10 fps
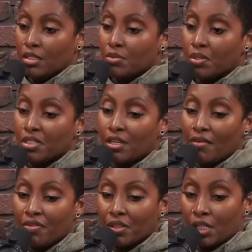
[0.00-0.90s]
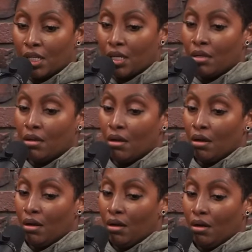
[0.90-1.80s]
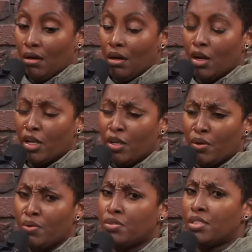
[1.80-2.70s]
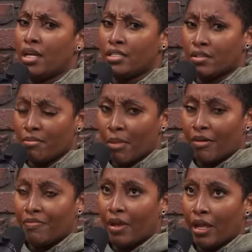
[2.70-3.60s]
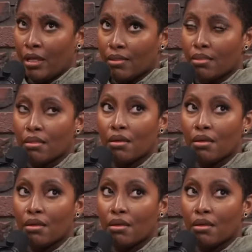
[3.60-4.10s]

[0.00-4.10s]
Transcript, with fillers: this was definitely uh, a huge test of my faith.